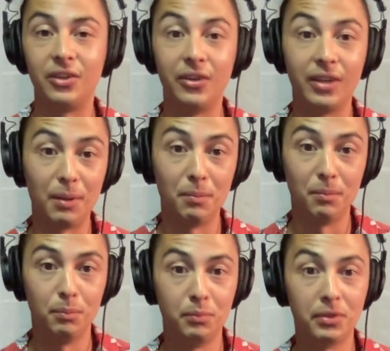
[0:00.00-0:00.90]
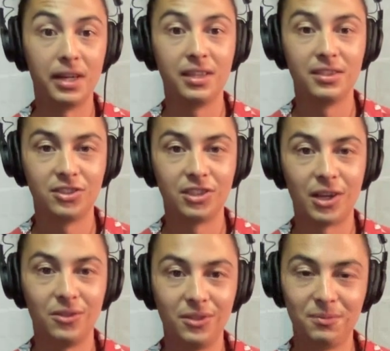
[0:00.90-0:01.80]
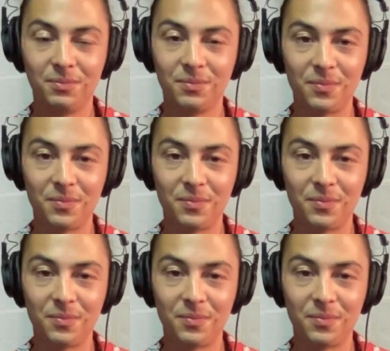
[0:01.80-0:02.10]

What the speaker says: You hear that bright sound,